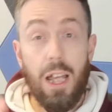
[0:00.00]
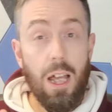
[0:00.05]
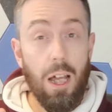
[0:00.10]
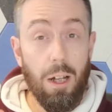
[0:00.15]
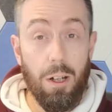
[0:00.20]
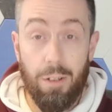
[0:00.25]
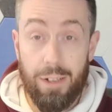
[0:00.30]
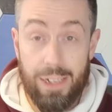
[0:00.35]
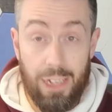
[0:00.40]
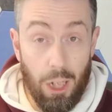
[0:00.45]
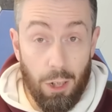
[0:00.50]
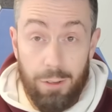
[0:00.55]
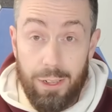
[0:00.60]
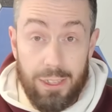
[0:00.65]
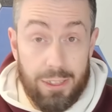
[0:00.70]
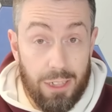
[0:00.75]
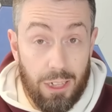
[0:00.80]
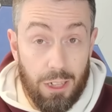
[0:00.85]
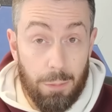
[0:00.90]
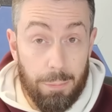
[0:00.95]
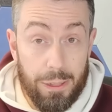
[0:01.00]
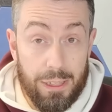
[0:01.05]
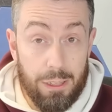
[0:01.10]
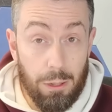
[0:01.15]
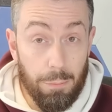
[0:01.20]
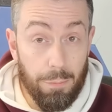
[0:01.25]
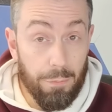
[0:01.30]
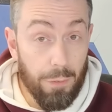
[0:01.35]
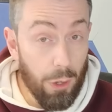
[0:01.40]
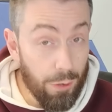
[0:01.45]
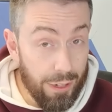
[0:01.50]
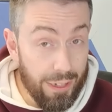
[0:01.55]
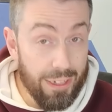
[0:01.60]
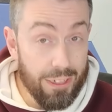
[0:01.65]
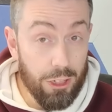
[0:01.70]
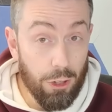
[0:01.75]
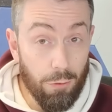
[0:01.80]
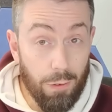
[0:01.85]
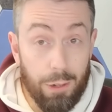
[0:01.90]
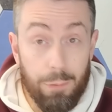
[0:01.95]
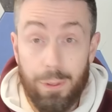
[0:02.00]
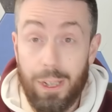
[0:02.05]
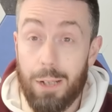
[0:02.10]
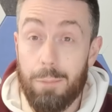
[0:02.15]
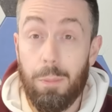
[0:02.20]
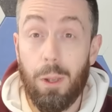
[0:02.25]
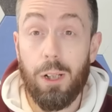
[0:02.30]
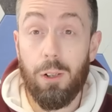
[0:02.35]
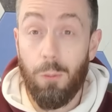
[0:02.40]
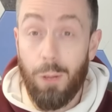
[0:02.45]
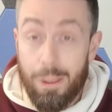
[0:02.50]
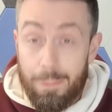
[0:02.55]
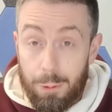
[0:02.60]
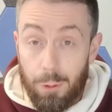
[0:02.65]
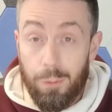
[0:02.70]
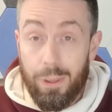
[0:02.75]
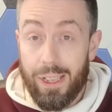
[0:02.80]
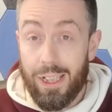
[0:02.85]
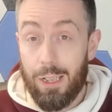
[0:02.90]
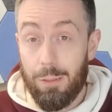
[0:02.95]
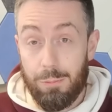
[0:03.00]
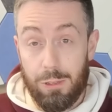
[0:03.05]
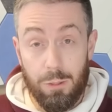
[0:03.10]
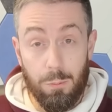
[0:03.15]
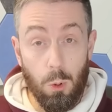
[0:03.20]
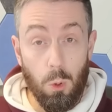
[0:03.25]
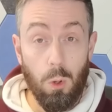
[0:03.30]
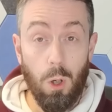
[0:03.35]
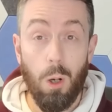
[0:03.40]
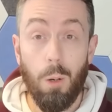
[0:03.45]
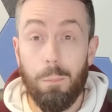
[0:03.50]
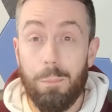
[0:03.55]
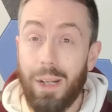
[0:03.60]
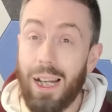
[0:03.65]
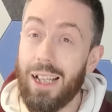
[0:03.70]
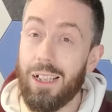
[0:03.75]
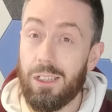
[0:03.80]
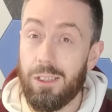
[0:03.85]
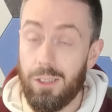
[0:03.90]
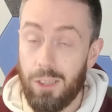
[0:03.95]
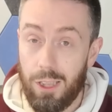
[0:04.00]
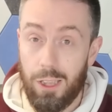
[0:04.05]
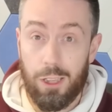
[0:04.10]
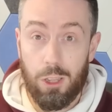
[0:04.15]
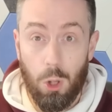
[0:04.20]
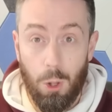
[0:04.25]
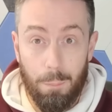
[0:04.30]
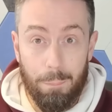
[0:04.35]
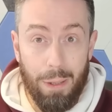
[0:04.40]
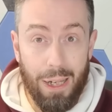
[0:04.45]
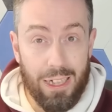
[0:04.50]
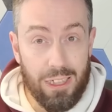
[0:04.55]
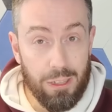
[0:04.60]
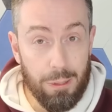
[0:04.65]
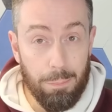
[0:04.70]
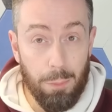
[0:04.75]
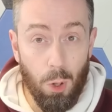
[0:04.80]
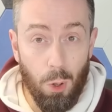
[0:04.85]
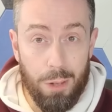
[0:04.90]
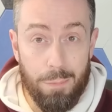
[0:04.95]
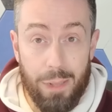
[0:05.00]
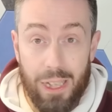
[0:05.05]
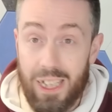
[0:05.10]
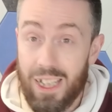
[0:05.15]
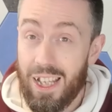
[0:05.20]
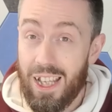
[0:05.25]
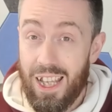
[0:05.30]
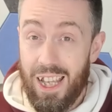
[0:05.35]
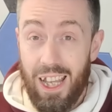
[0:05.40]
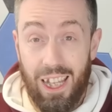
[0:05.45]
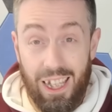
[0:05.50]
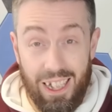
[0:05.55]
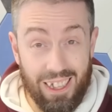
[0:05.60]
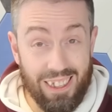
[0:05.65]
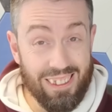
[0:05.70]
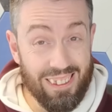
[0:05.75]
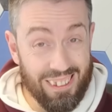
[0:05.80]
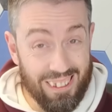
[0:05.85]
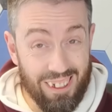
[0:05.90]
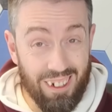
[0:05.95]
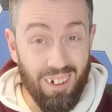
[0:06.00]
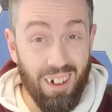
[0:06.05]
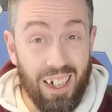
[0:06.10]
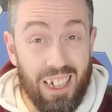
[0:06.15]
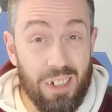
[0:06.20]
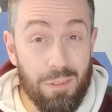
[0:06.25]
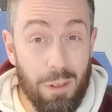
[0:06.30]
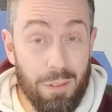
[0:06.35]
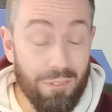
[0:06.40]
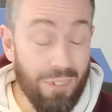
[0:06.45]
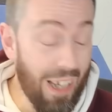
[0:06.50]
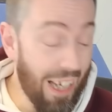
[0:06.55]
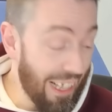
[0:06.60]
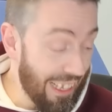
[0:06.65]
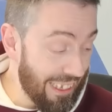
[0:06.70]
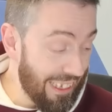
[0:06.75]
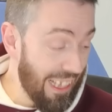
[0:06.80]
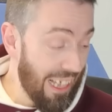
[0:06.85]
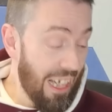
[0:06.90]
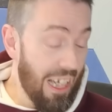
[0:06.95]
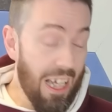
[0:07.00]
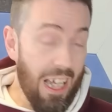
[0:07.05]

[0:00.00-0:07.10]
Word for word: And I know there's going to be some of you that disagree with that, by the way, but when it comes to more compact, uh, compact deployment, it's kind of a fact.